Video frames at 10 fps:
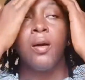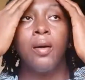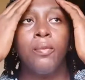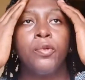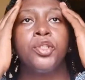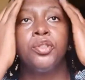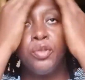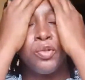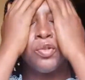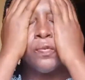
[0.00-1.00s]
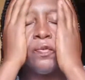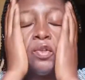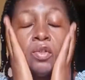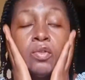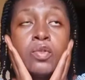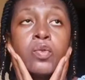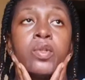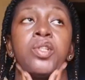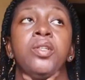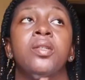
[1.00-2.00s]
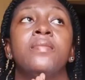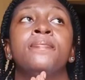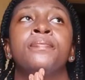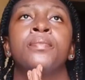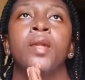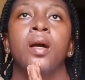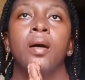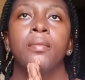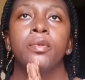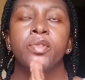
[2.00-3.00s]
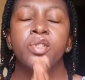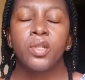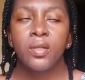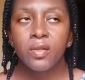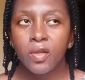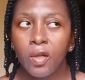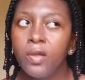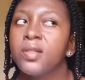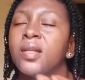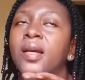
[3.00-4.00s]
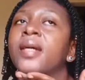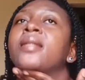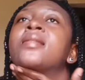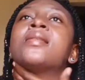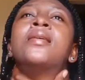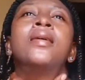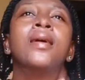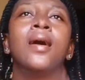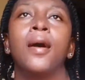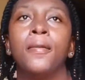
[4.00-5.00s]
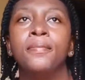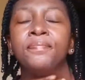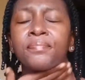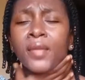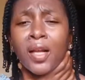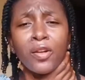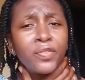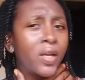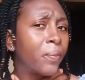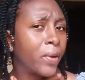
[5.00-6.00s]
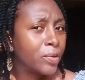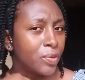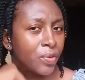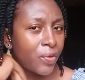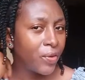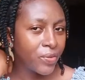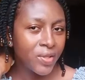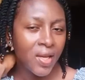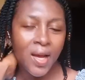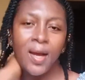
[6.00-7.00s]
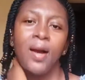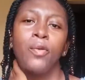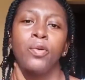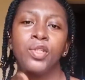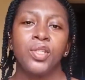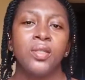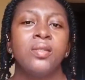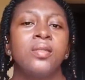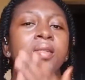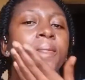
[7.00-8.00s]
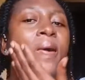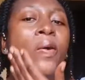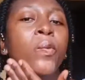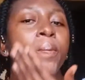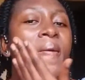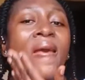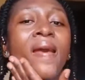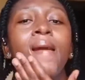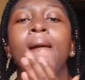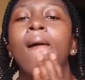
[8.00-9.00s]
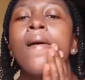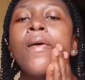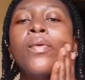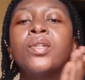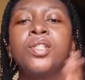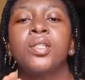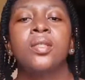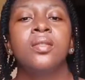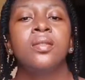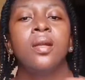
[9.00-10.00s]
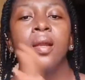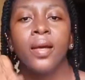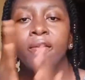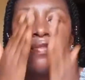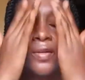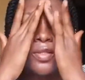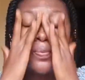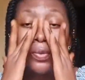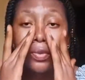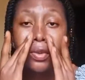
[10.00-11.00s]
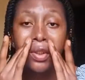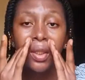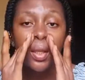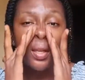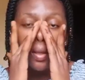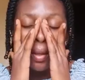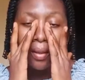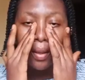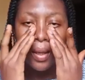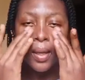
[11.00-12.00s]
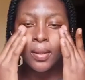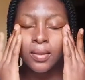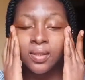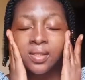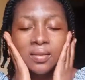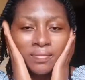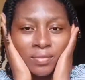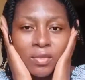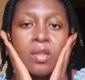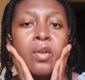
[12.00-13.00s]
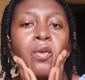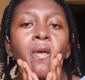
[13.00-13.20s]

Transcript: watching YouTube videos, watching Christiana's Closet. I loved her brow tutorials. Watching Dima Ume, watching Layefa's Beauty, and you know,